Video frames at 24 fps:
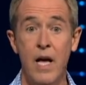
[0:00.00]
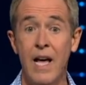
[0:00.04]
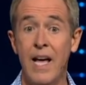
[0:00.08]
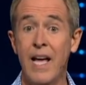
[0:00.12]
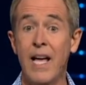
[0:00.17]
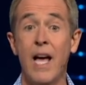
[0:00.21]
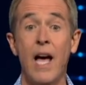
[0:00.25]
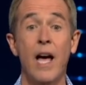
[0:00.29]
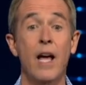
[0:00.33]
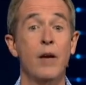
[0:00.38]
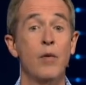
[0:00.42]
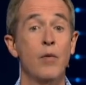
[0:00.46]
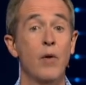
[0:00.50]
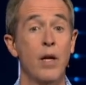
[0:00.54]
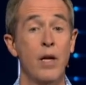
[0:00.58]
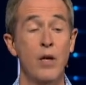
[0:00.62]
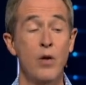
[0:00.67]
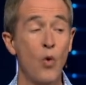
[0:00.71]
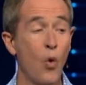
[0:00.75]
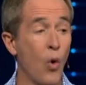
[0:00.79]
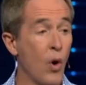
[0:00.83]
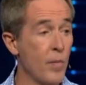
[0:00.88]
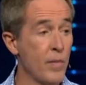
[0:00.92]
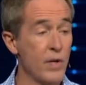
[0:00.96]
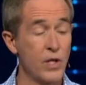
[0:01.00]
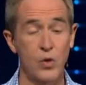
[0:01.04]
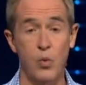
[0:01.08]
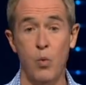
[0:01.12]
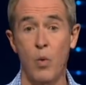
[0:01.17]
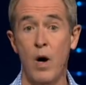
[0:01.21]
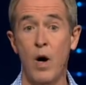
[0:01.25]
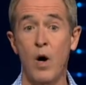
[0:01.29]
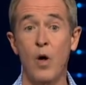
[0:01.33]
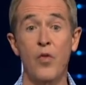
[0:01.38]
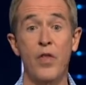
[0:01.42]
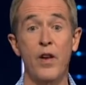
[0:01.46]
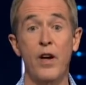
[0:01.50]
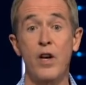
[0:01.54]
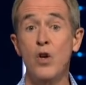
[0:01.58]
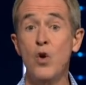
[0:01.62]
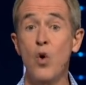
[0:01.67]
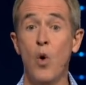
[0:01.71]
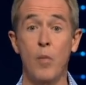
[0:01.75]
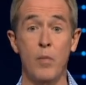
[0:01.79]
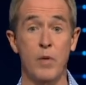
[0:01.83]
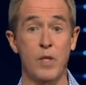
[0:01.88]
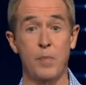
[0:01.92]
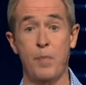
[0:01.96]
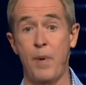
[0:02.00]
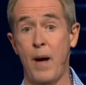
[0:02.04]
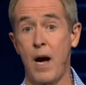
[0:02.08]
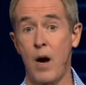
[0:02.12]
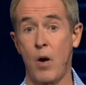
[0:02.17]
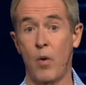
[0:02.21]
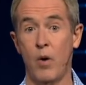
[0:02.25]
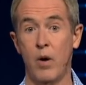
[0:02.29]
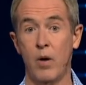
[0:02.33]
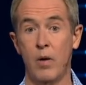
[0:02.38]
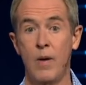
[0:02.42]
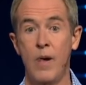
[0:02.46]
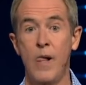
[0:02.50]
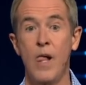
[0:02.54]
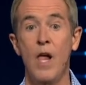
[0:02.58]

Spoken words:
He had enormous wealth and enormous power.